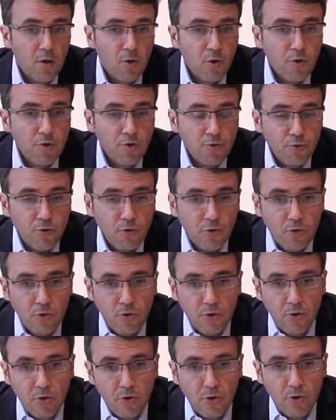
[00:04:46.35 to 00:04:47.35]
Going to
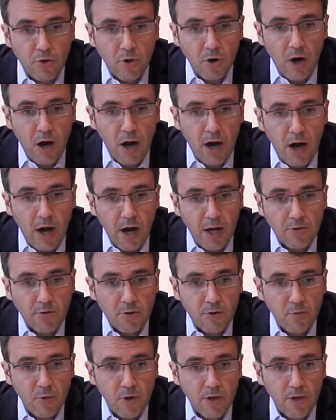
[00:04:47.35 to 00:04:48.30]
your actual